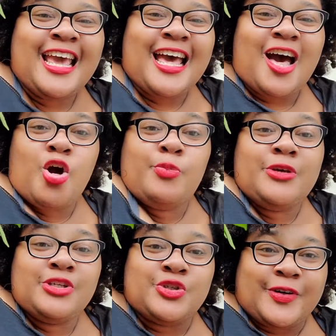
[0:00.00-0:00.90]
I hope you
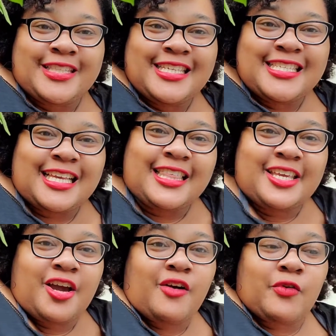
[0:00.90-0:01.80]
enjoyed this. I thank
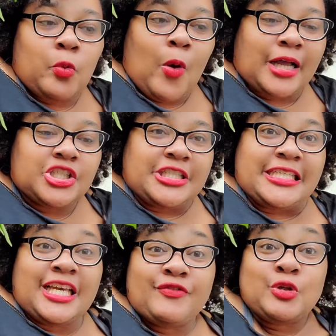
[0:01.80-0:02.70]
y'all for watching.
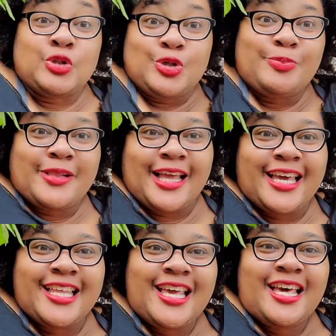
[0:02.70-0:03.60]
If you do
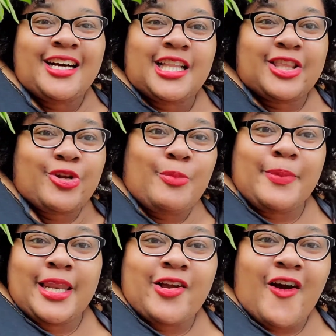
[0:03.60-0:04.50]
plant a little
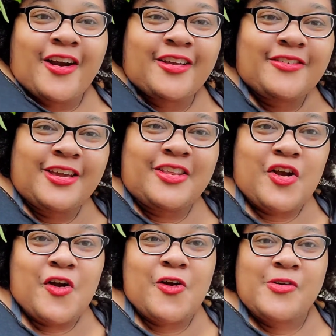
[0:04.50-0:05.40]
mini garden in
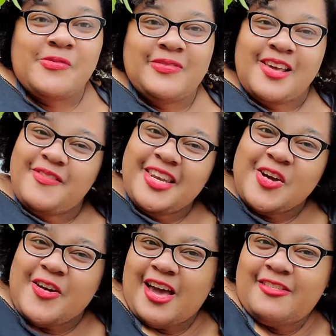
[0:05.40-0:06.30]
your home, let me know
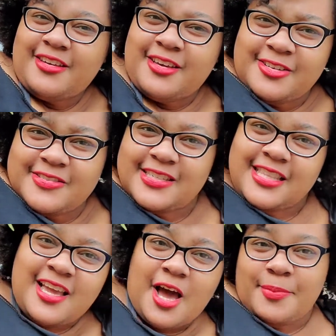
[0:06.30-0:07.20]
how it goes in the
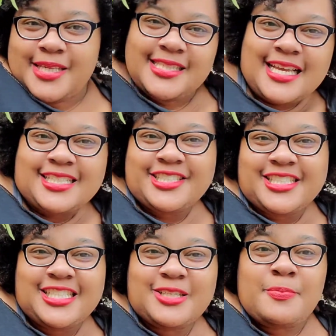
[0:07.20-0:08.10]
comment
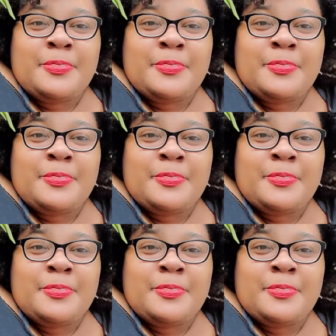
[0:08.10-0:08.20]
section.